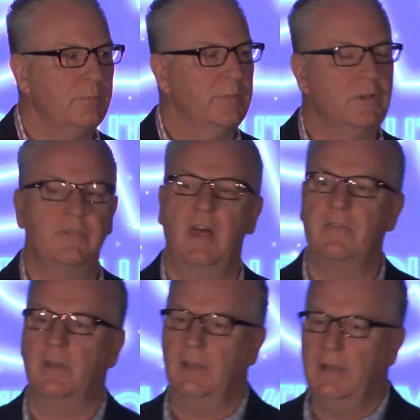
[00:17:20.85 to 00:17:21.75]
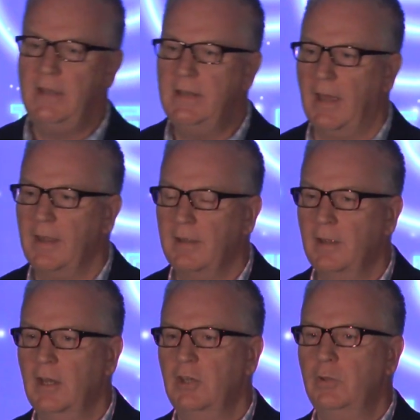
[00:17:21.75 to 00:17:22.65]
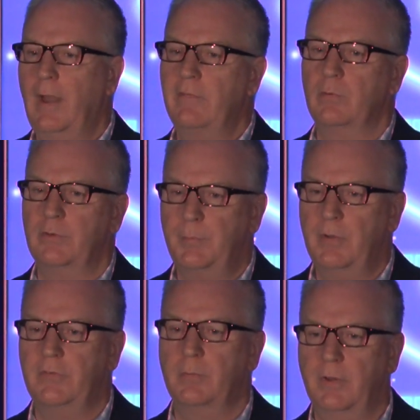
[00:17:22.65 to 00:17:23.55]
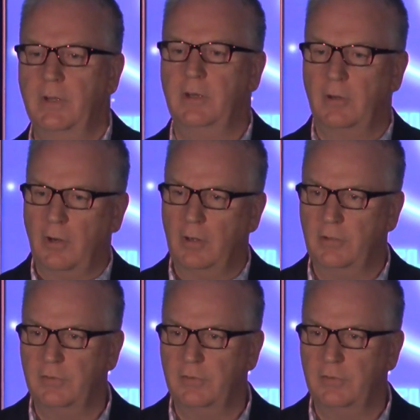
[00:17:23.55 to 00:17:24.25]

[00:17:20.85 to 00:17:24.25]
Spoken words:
Because as a leader, you have a responsibility not only